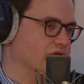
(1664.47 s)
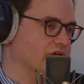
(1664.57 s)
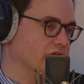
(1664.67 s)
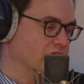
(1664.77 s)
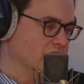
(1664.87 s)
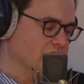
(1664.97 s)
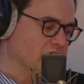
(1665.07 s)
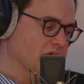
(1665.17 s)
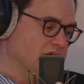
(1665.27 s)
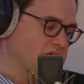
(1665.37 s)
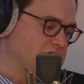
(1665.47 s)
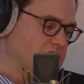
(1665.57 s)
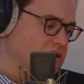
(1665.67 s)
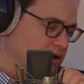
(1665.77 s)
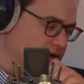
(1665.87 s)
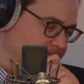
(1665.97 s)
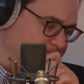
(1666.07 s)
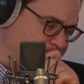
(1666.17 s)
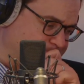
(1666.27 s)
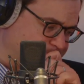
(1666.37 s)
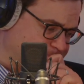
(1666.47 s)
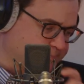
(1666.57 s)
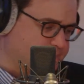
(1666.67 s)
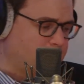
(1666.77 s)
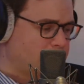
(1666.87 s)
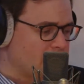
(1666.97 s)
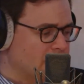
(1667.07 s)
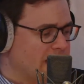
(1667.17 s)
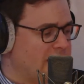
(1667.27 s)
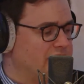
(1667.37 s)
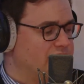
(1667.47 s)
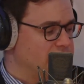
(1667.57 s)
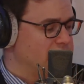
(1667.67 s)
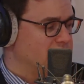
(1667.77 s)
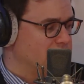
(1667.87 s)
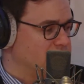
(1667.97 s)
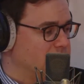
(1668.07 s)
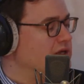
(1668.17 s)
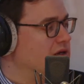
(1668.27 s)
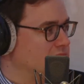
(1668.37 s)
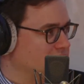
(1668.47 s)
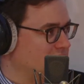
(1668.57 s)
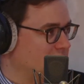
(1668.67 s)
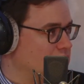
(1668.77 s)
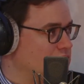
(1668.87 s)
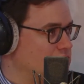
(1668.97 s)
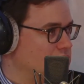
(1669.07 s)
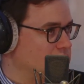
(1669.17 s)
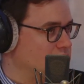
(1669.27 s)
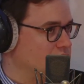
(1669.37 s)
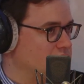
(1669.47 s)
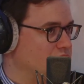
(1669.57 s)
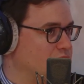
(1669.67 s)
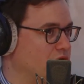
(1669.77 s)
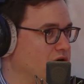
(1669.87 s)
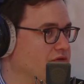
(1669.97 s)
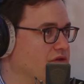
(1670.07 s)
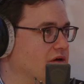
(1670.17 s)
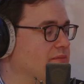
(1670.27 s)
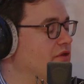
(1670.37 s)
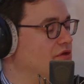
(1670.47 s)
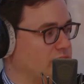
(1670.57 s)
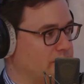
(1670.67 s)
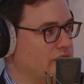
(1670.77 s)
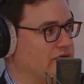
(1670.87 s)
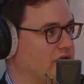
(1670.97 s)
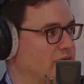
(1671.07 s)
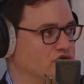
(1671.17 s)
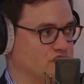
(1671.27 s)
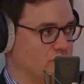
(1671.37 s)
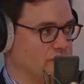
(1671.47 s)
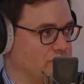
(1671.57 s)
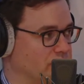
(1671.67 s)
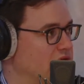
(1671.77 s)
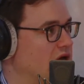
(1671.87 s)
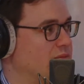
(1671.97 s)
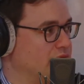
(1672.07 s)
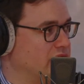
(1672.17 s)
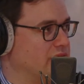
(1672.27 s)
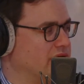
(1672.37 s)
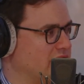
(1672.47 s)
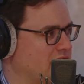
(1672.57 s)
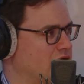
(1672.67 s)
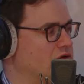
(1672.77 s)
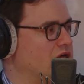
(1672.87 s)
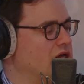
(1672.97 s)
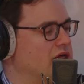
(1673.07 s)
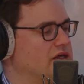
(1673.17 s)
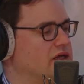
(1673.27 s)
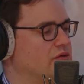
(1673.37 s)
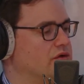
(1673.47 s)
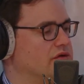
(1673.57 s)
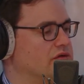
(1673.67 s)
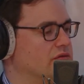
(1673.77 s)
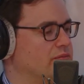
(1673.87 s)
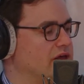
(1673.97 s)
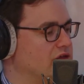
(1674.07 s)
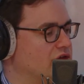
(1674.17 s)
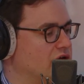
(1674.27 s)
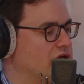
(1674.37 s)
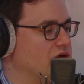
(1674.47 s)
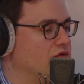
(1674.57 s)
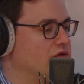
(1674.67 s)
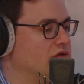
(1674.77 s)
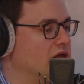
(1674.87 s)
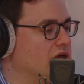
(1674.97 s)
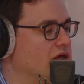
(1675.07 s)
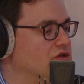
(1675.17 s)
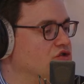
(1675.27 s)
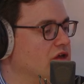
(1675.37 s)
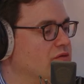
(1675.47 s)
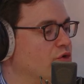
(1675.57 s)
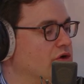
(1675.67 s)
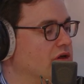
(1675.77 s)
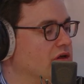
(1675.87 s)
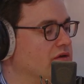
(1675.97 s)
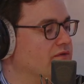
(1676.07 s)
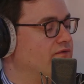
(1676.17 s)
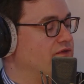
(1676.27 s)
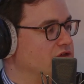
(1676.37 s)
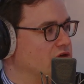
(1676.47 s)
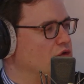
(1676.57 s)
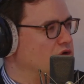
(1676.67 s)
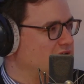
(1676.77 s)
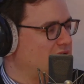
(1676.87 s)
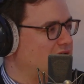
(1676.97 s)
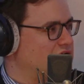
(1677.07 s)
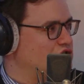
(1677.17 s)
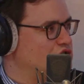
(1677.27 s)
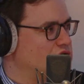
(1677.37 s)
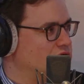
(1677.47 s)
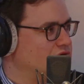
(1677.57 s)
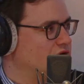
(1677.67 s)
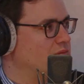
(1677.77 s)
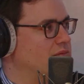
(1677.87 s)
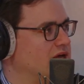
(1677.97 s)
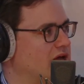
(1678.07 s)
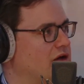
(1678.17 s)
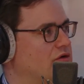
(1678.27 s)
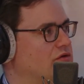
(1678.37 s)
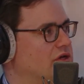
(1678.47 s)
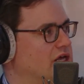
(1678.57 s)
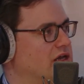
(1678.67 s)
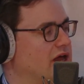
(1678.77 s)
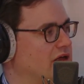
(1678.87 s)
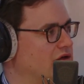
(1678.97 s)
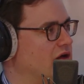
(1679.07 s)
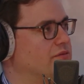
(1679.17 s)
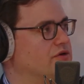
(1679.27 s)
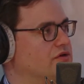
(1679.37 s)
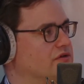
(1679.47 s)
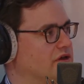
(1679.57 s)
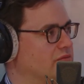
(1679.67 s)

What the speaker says: thing. He had a visa to be in Macau. So he was part of there was a period of time where Joe was really operating in Macau. He was based there. He was transporting physical cash from Macau in helicopters and in